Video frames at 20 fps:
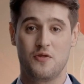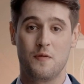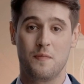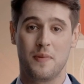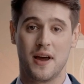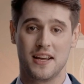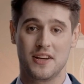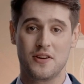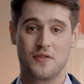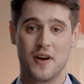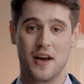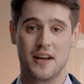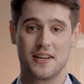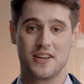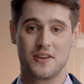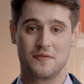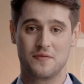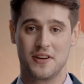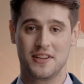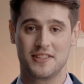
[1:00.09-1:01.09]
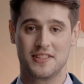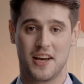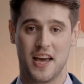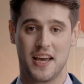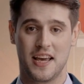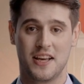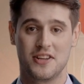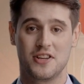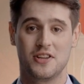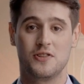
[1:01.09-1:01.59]
remained relatively
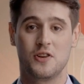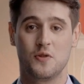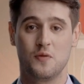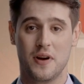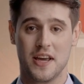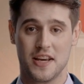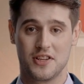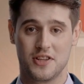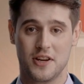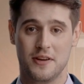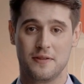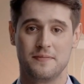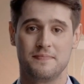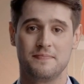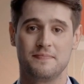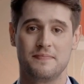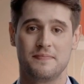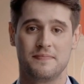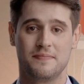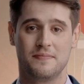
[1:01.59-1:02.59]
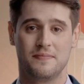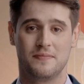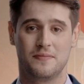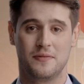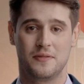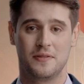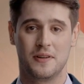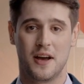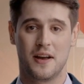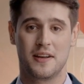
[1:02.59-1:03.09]
sluggish in the region.
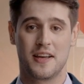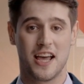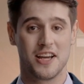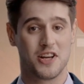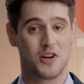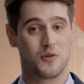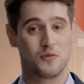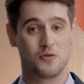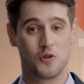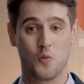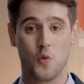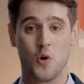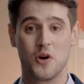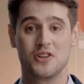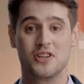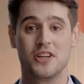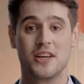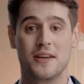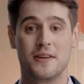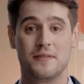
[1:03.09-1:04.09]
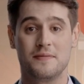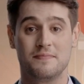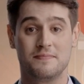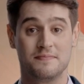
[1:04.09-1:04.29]
Thank you for watching.